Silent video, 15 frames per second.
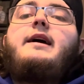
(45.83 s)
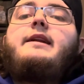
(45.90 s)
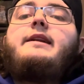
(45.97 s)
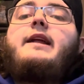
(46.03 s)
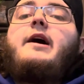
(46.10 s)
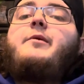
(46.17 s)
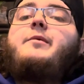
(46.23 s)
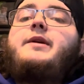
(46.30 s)

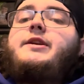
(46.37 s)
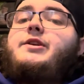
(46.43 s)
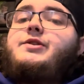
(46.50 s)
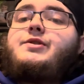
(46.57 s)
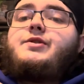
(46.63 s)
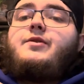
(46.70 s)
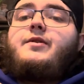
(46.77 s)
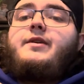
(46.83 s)
Now, in the
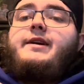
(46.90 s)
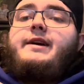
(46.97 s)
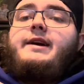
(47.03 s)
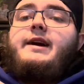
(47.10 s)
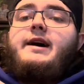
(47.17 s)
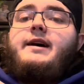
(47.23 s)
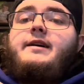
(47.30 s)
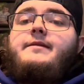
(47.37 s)
story,
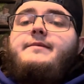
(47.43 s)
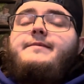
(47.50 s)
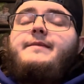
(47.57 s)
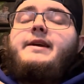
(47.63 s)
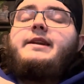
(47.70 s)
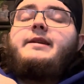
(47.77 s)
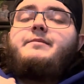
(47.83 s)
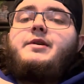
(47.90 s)
uh,
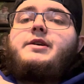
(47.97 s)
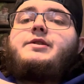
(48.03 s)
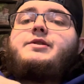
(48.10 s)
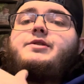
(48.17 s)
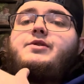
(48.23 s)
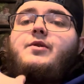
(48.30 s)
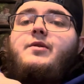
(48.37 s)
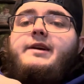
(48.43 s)
in the book
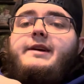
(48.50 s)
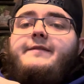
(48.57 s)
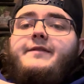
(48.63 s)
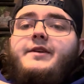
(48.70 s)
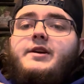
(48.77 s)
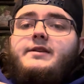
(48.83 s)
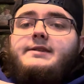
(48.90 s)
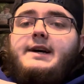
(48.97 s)
Story of
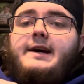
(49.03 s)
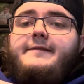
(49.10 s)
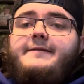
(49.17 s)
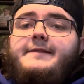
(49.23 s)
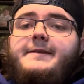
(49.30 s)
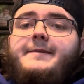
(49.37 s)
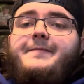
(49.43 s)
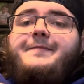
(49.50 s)
Your Life,